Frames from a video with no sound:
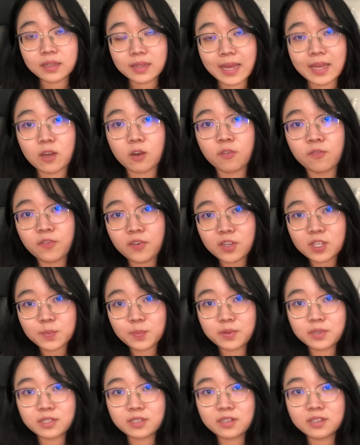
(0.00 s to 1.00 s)
that your first
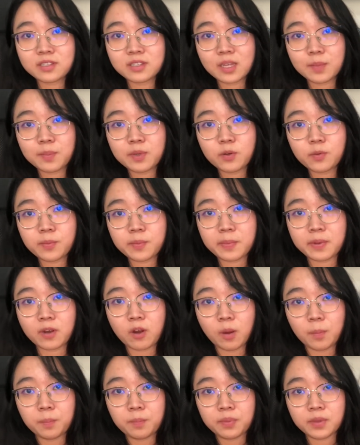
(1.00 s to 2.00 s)
personal statement will be
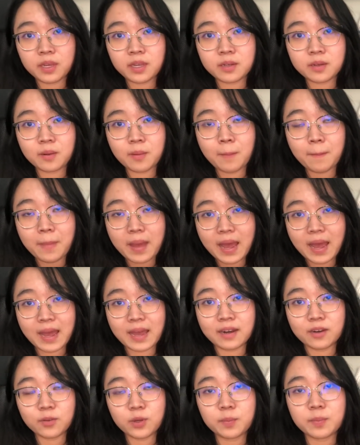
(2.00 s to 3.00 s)
complete
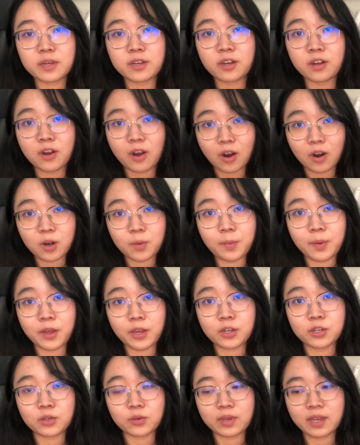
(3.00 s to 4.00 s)
bad, or it will be
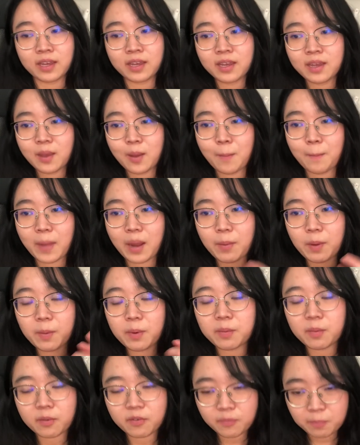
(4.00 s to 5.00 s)
garbage, okay? I
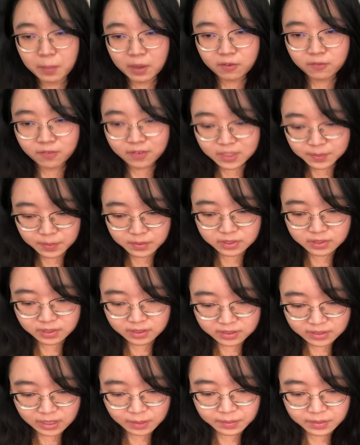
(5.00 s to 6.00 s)
remember my first personal
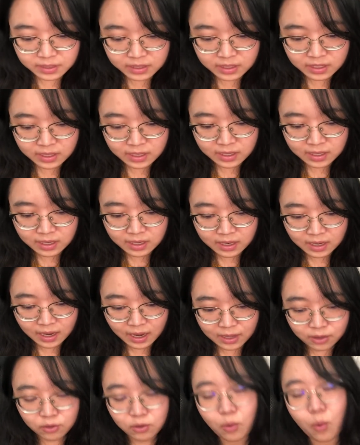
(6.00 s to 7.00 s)
statement,
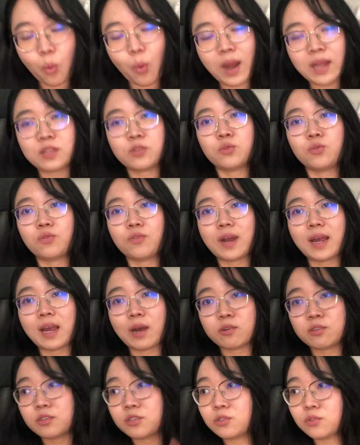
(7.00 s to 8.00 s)
I don't know what to write, I
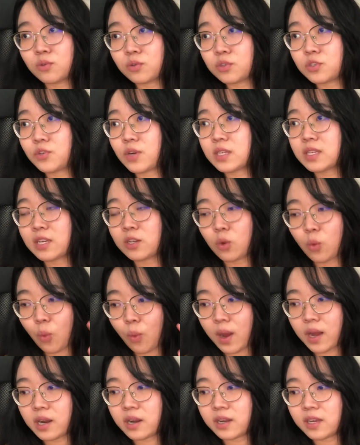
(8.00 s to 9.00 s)
was just so stressed, I don't
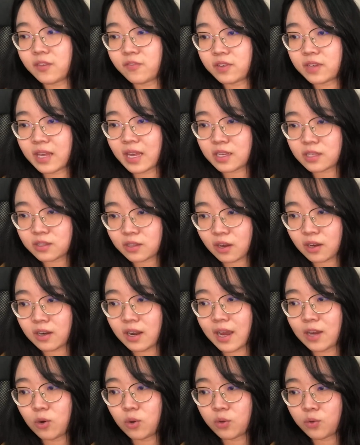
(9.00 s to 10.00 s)
want to even get started,
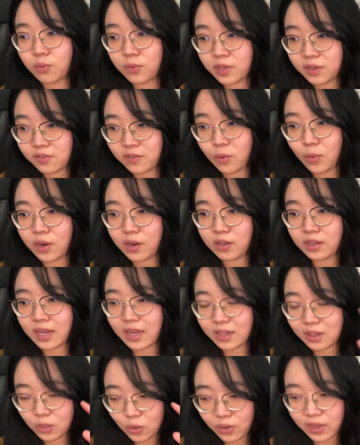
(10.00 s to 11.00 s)
I don't even want
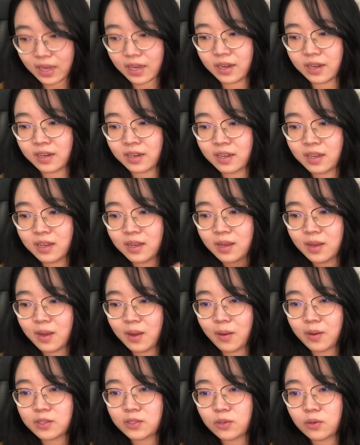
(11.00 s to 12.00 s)
to look at it.
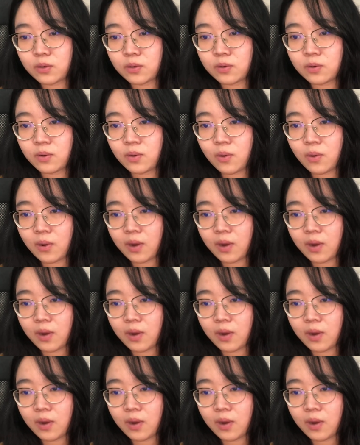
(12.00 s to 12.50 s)
So